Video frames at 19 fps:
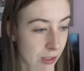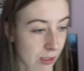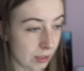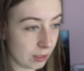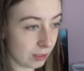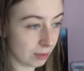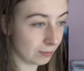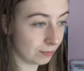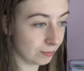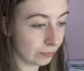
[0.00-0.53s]
good.
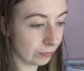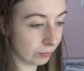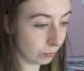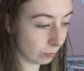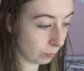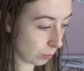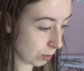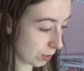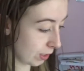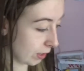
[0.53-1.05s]

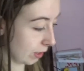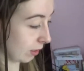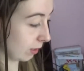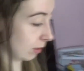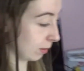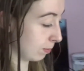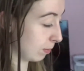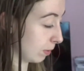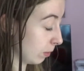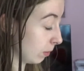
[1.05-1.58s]

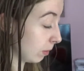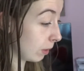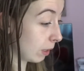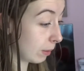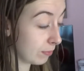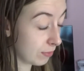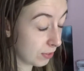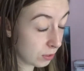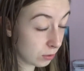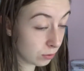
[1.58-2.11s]
But I
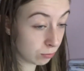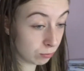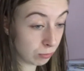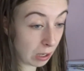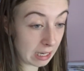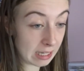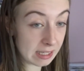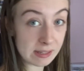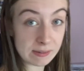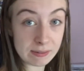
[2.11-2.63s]
feel
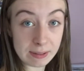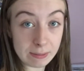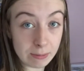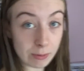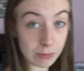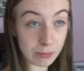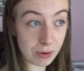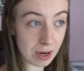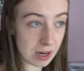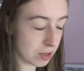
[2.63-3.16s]
relatively
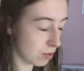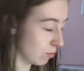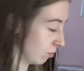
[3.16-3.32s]
refreshed